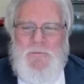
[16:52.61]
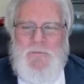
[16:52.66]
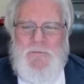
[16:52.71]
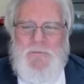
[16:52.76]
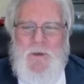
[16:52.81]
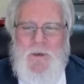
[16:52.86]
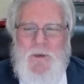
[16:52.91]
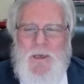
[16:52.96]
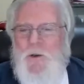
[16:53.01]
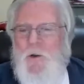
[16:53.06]

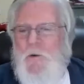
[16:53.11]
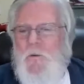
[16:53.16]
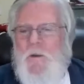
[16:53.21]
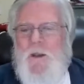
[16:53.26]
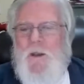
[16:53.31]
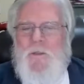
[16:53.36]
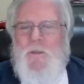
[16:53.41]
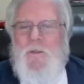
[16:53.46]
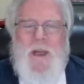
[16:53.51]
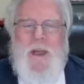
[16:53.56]
We had over
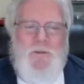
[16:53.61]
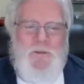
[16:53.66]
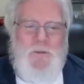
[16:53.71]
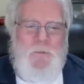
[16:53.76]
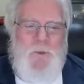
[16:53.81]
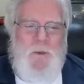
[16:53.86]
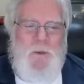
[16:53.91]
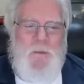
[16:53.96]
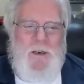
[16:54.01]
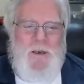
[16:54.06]
1,000
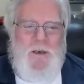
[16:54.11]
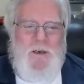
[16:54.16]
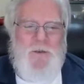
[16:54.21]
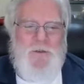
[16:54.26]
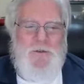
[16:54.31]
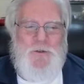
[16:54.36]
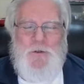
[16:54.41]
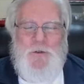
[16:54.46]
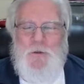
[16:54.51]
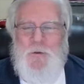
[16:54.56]
people on our
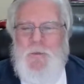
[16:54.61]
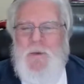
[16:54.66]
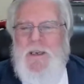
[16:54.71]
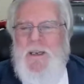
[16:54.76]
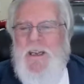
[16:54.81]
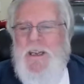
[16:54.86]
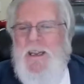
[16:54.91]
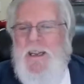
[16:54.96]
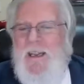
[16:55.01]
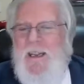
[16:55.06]
Zoom
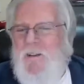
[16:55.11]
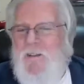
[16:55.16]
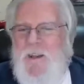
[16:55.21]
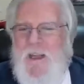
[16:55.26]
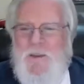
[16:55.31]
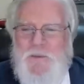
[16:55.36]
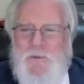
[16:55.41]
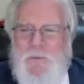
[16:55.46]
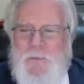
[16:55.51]
and 1,000